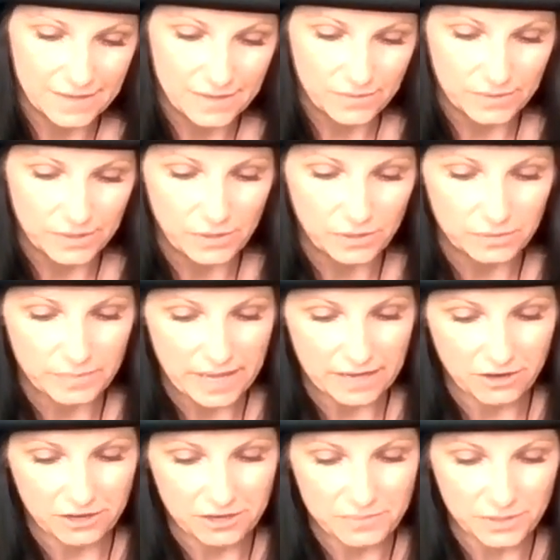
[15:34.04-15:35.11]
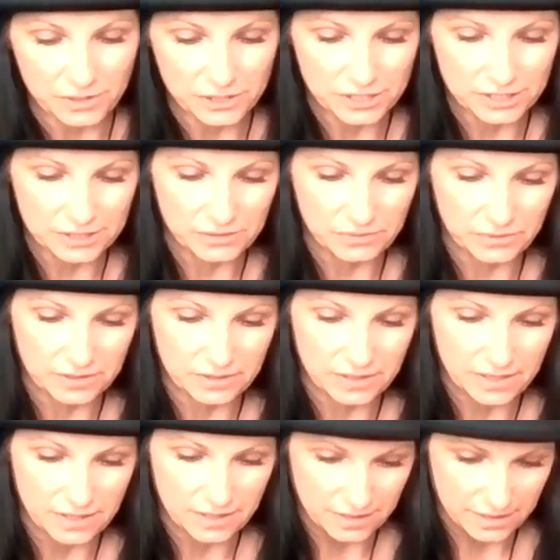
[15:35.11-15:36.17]
We hold back our emotions when
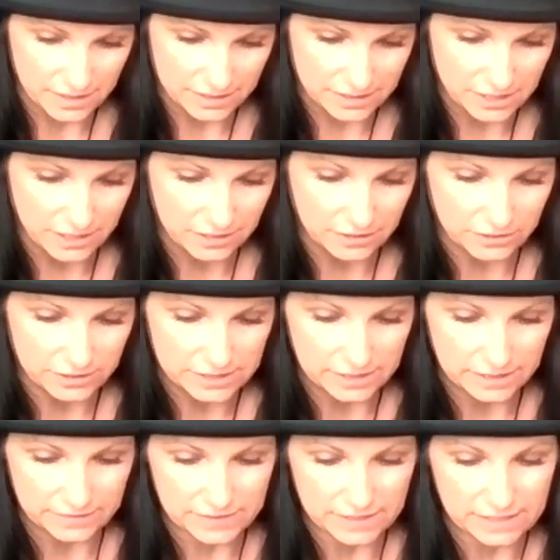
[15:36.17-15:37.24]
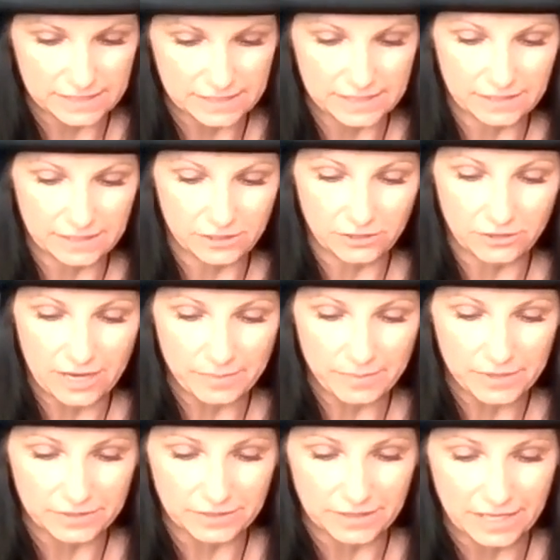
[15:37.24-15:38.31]
a toddler is lifted to see her
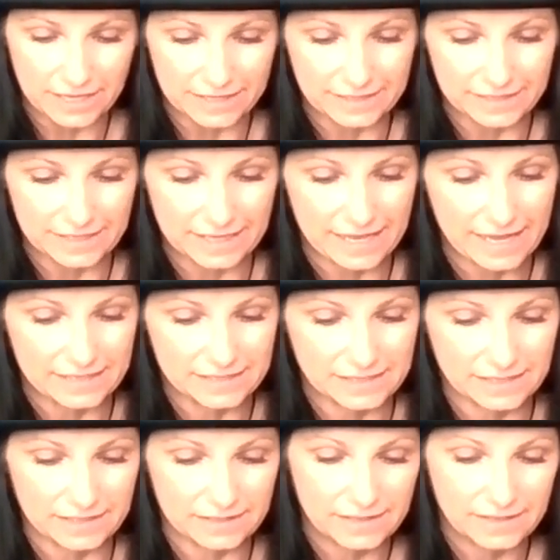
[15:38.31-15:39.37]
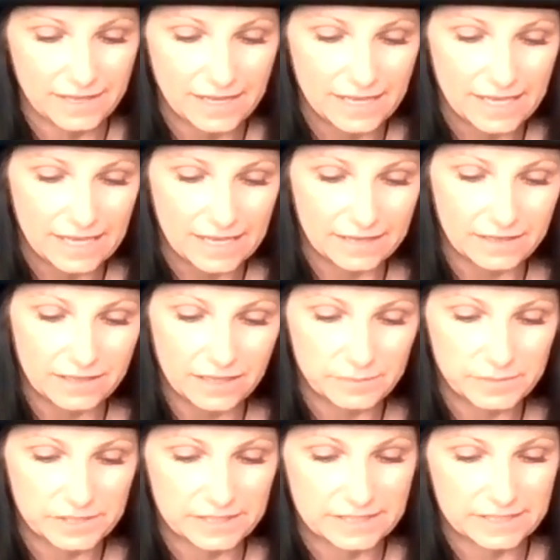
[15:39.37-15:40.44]
grandmother lying in a casket and
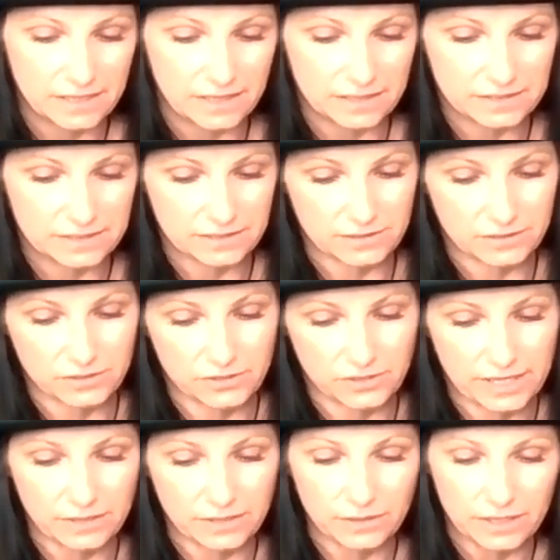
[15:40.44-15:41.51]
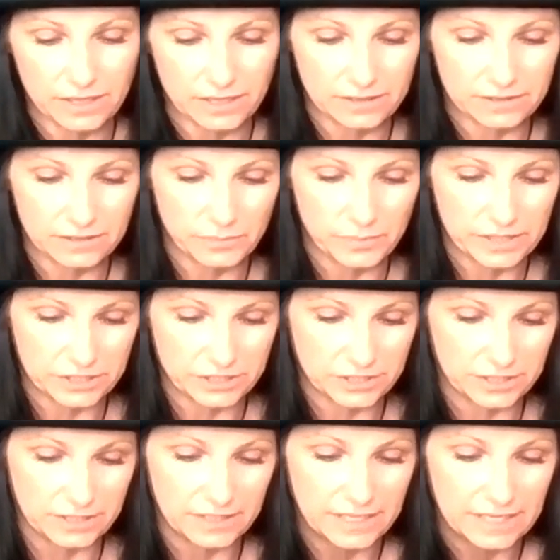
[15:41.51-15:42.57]
clumsily tucks a Crayola-colored
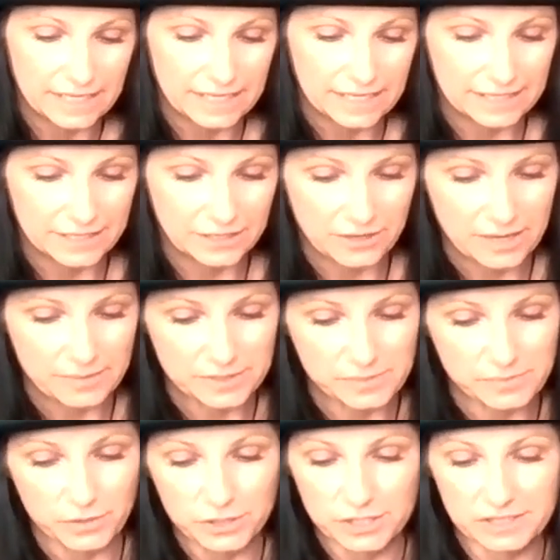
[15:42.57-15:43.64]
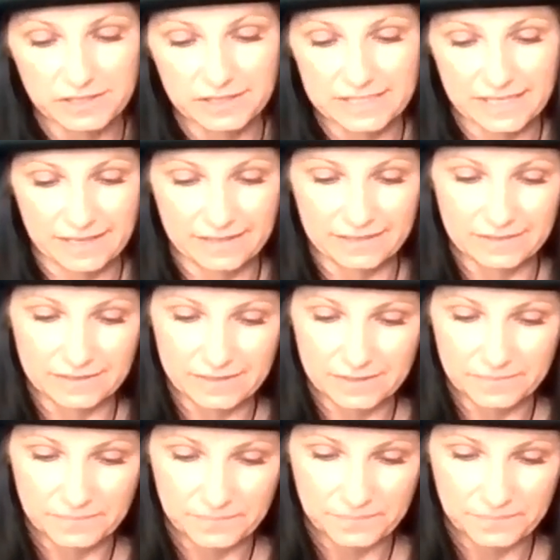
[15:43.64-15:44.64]
picture in grandma's motionless hands.